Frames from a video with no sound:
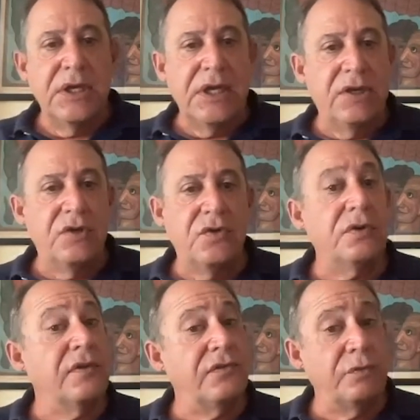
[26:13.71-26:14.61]
And during
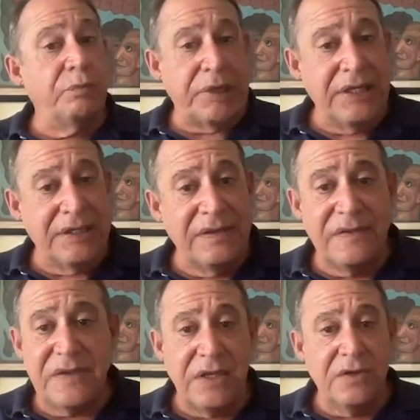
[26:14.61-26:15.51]
the zooplankton
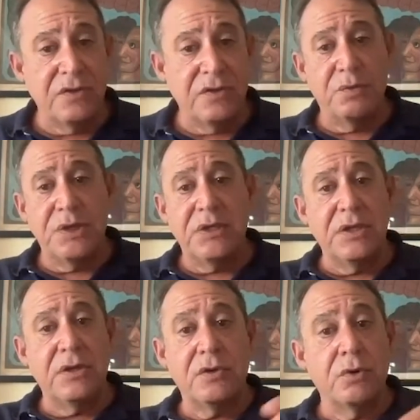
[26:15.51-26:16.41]
stage, or when
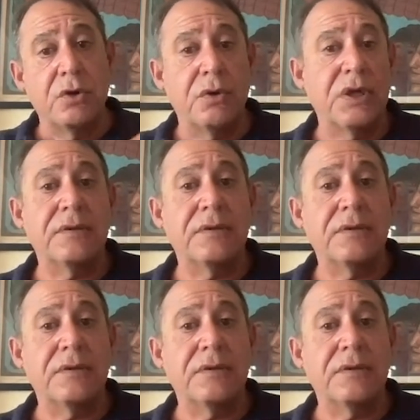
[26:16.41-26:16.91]
they're growing,